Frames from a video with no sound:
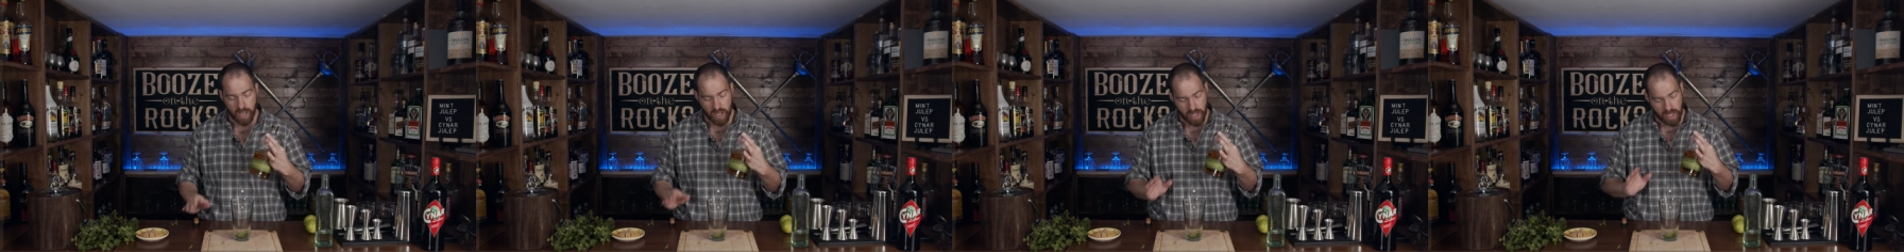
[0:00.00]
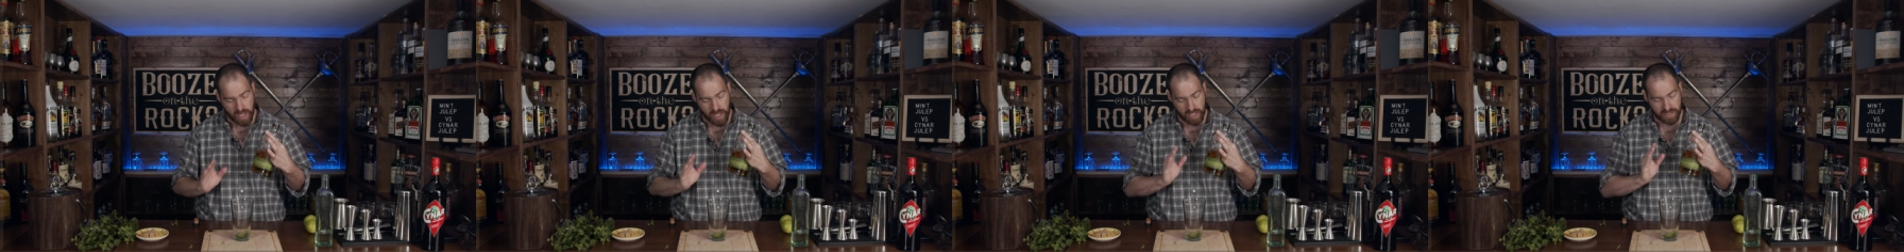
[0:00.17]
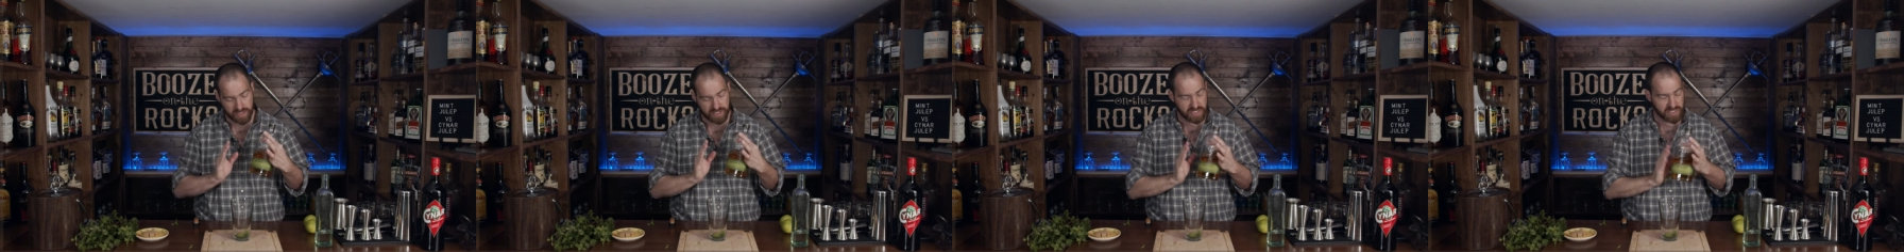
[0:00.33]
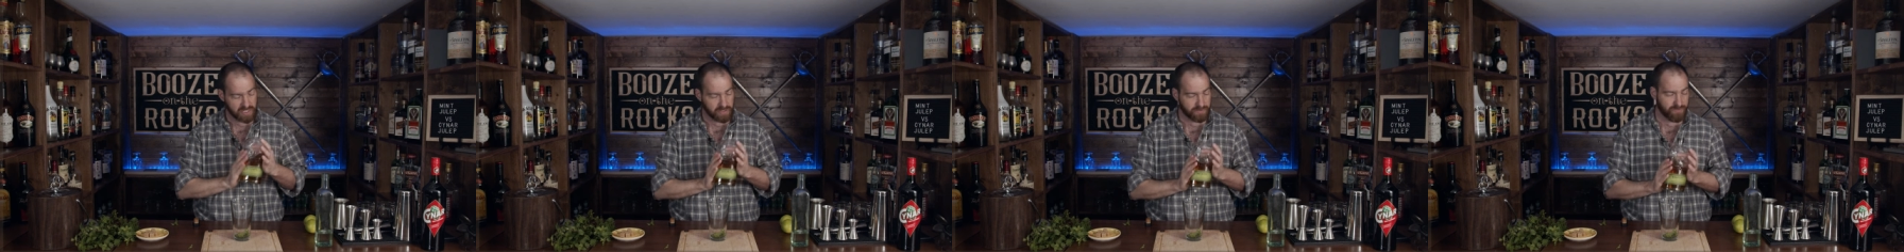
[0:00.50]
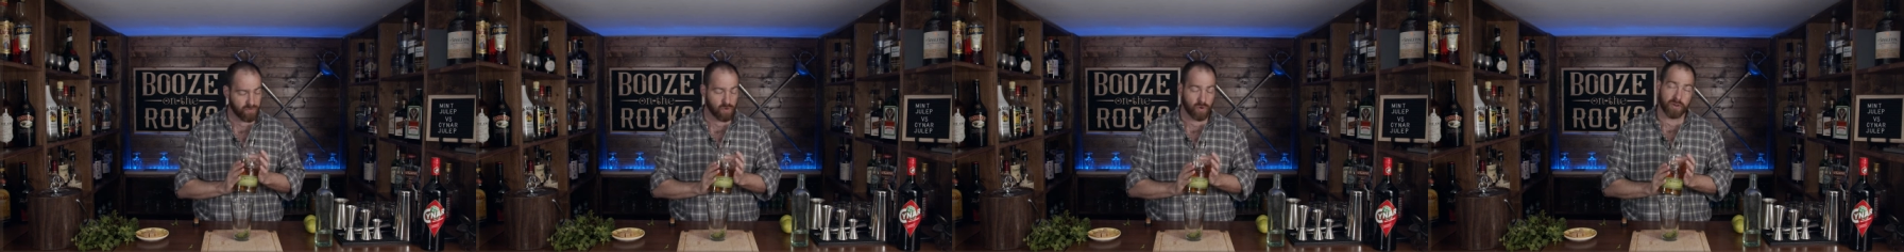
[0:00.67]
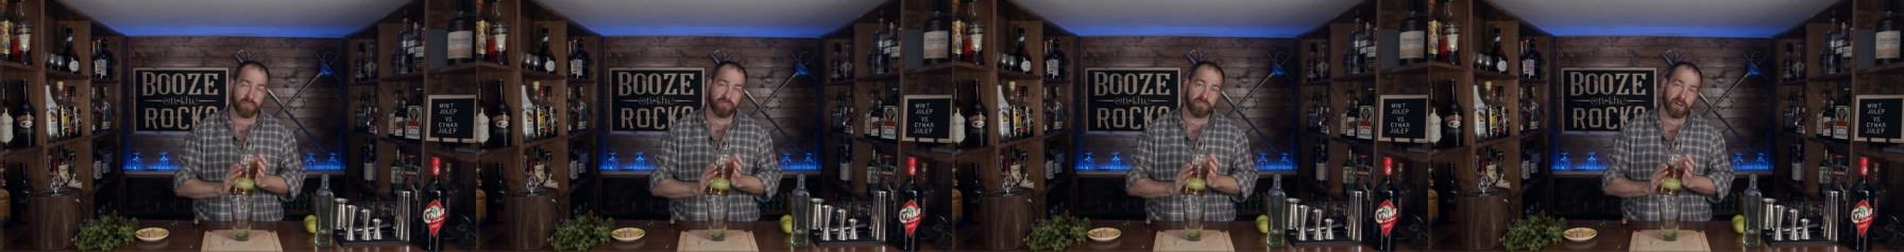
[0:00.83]
Uh, this is a
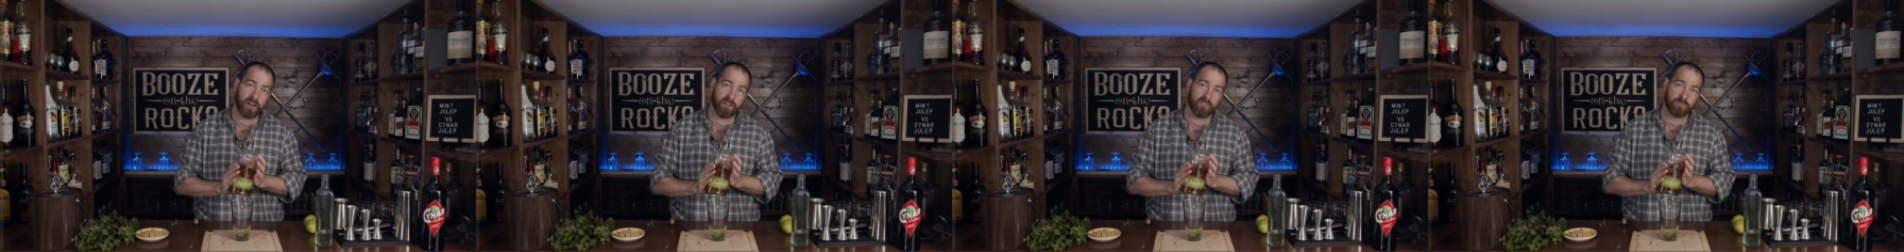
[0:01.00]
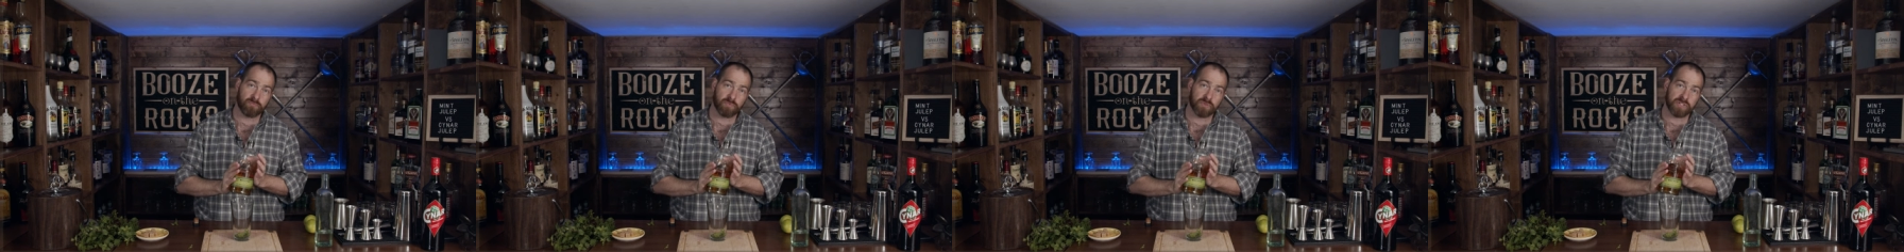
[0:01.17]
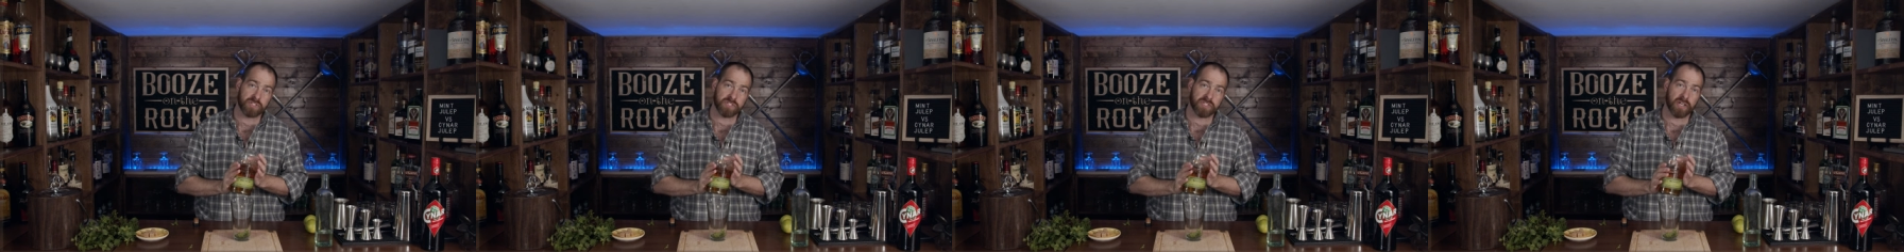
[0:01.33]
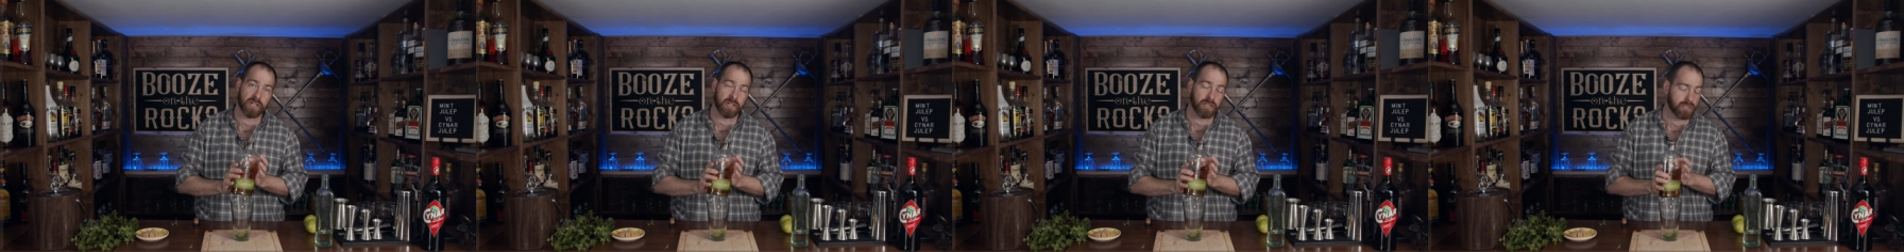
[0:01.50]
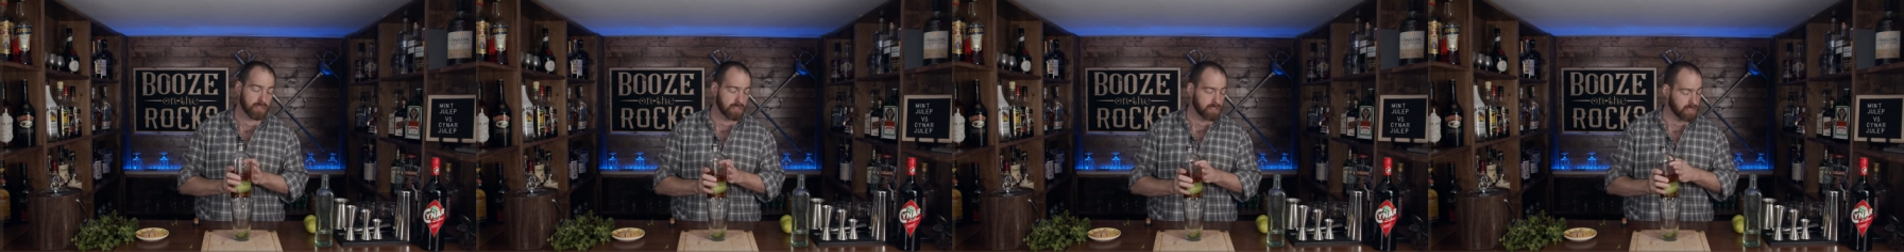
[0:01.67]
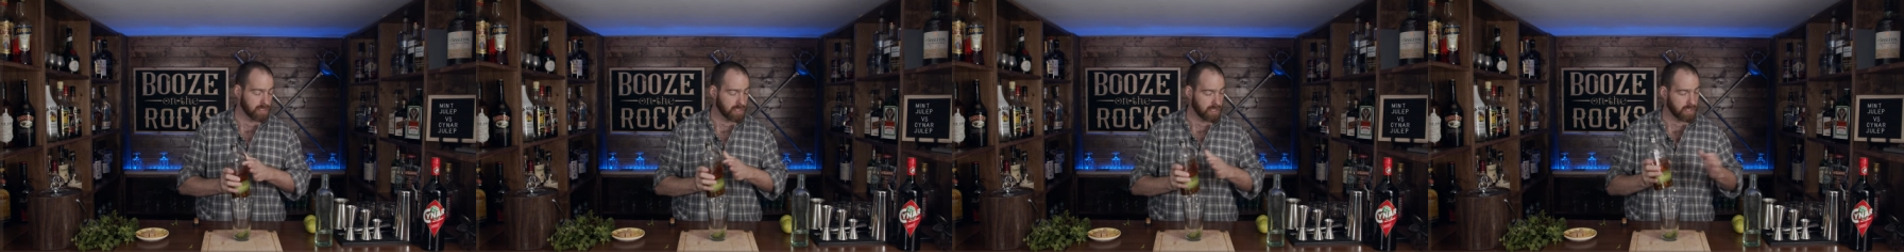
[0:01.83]
45%
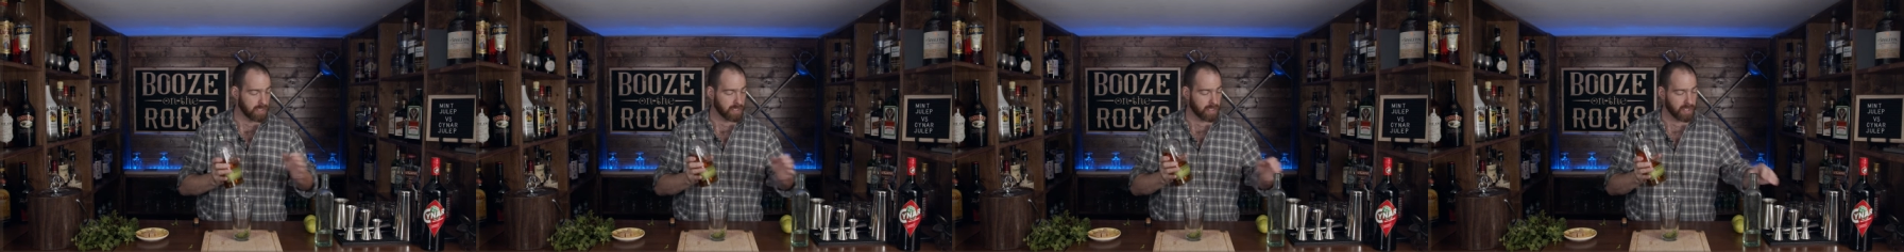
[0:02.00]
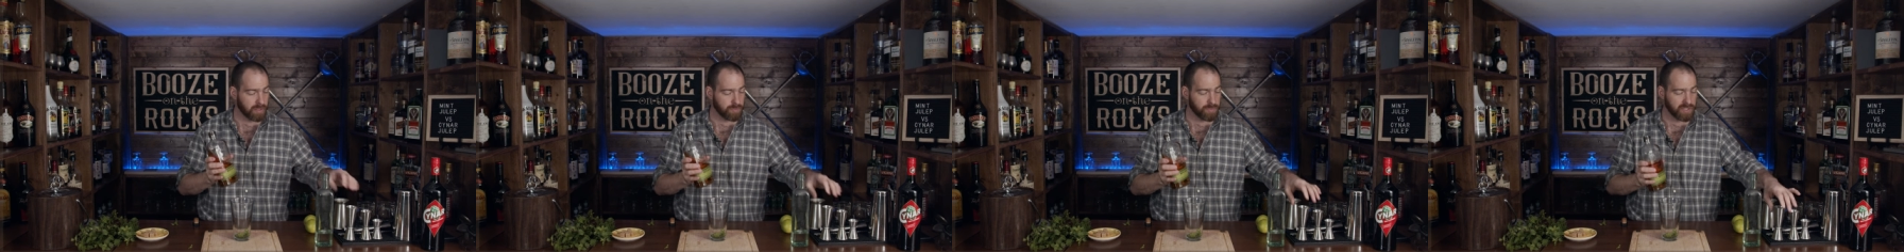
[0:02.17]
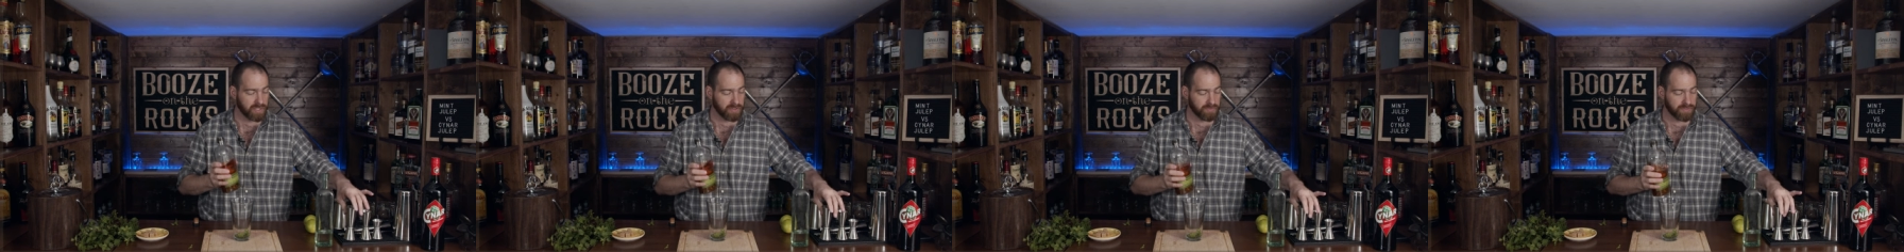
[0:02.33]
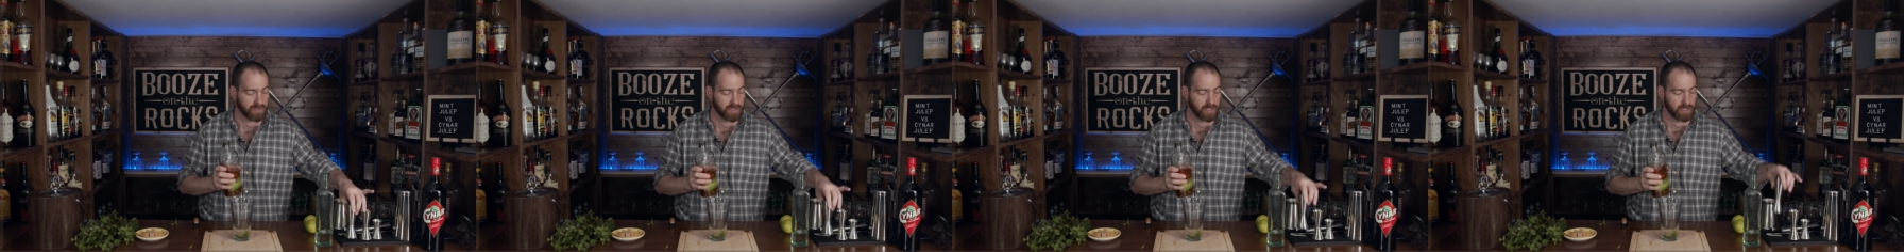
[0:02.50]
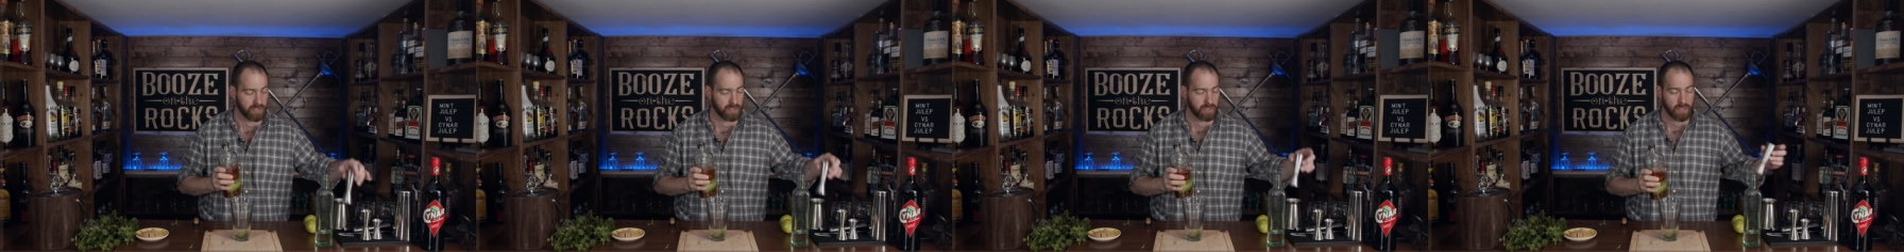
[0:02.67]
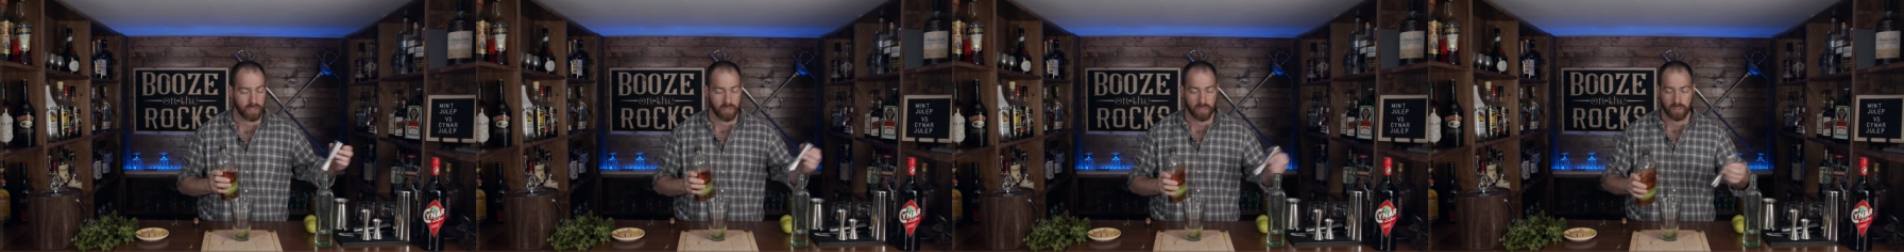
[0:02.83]
uh,
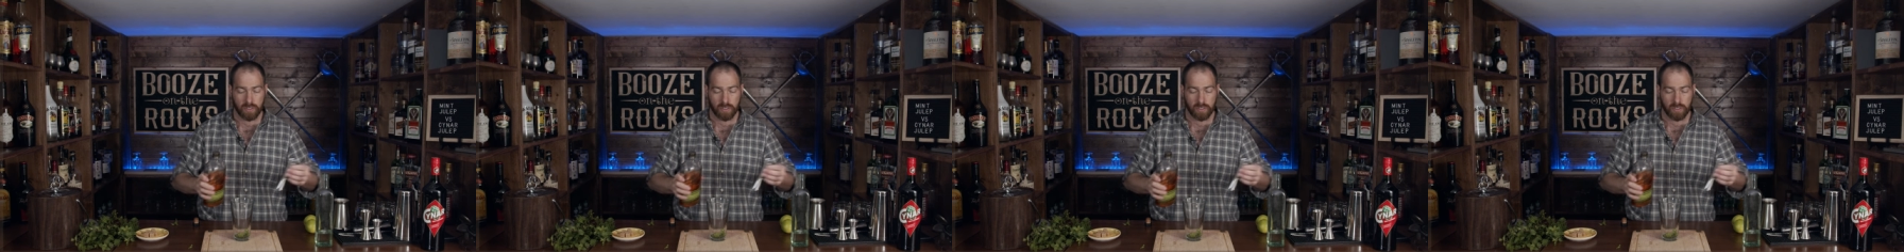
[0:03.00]
ABV,